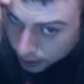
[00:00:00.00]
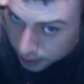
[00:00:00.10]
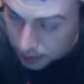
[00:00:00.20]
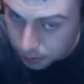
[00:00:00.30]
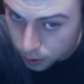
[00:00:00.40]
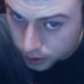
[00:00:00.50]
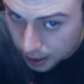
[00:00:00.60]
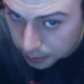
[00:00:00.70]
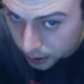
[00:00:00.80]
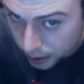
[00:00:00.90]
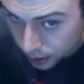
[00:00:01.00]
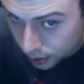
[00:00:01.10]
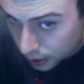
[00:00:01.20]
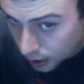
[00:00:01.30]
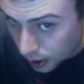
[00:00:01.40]
have some more time to
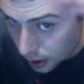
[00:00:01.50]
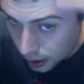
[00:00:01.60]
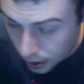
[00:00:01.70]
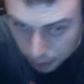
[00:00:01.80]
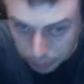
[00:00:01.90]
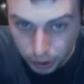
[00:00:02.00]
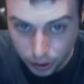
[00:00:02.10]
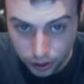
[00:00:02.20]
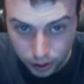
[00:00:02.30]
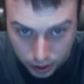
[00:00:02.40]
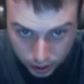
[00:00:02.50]
go, but